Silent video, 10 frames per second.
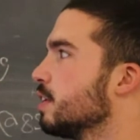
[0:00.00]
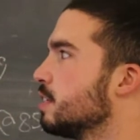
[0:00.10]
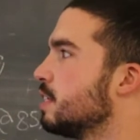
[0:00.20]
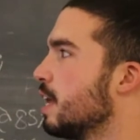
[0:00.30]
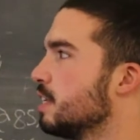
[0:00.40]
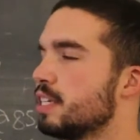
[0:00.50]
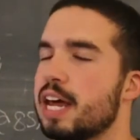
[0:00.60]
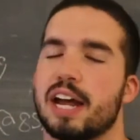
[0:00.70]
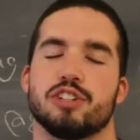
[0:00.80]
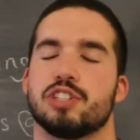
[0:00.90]
does 10
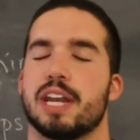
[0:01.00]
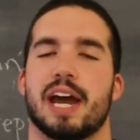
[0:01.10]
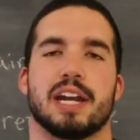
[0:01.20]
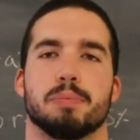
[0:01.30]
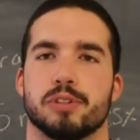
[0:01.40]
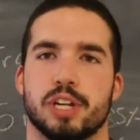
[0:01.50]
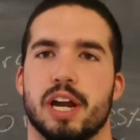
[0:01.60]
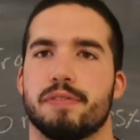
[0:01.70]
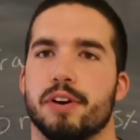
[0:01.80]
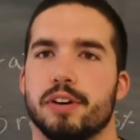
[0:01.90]
snatches at
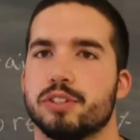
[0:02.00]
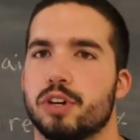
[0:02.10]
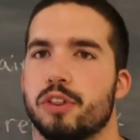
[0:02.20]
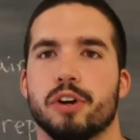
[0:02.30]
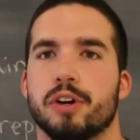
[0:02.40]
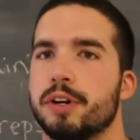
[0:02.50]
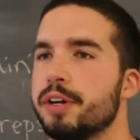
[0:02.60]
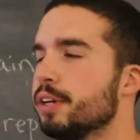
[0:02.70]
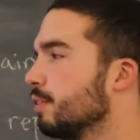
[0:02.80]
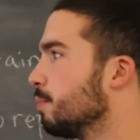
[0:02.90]
90% effort, so
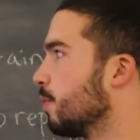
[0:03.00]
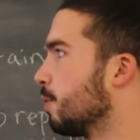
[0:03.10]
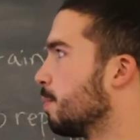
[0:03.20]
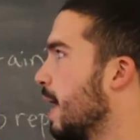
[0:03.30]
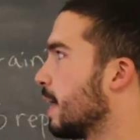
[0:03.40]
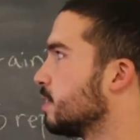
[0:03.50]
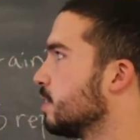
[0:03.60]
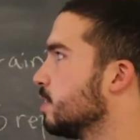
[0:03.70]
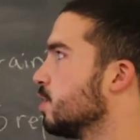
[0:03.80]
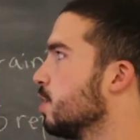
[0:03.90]
their max
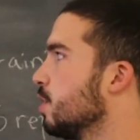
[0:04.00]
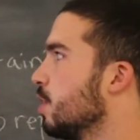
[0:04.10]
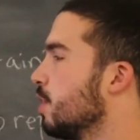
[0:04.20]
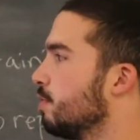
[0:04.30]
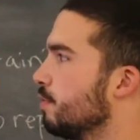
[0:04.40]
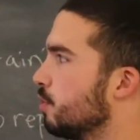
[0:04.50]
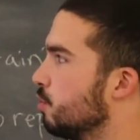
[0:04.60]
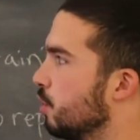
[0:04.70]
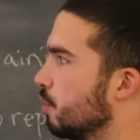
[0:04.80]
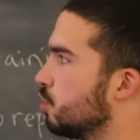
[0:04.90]
is
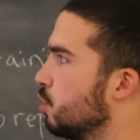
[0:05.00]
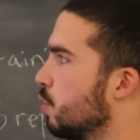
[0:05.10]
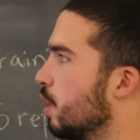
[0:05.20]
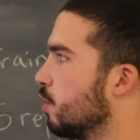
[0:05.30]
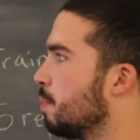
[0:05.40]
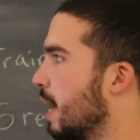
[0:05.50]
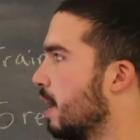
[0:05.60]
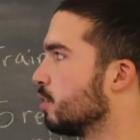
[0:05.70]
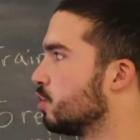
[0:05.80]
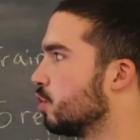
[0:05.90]
200
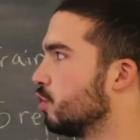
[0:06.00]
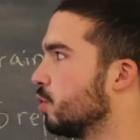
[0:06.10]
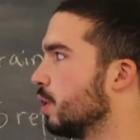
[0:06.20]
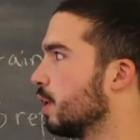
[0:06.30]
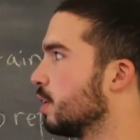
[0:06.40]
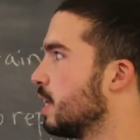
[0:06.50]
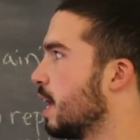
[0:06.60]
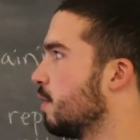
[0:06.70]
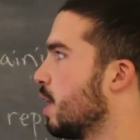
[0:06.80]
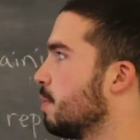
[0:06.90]
pounds, so they're doing
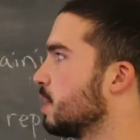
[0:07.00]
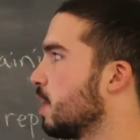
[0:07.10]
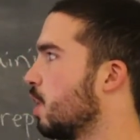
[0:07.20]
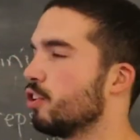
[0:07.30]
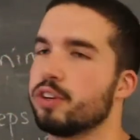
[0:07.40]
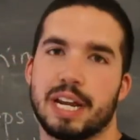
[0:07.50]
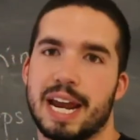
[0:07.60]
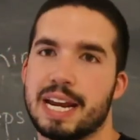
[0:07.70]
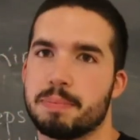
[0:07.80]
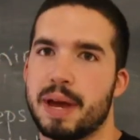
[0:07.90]
10 reps at
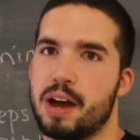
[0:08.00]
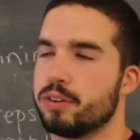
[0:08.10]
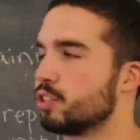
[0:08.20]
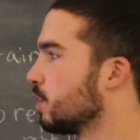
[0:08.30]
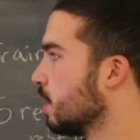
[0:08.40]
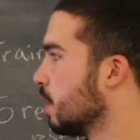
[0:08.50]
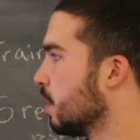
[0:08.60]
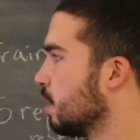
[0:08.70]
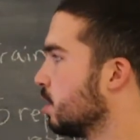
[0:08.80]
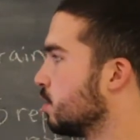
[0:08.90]
180 pounds.
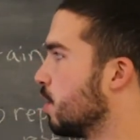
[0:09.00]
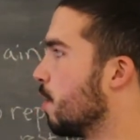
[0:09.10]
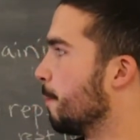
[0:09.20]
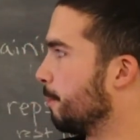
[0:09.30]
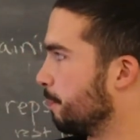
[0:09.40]
So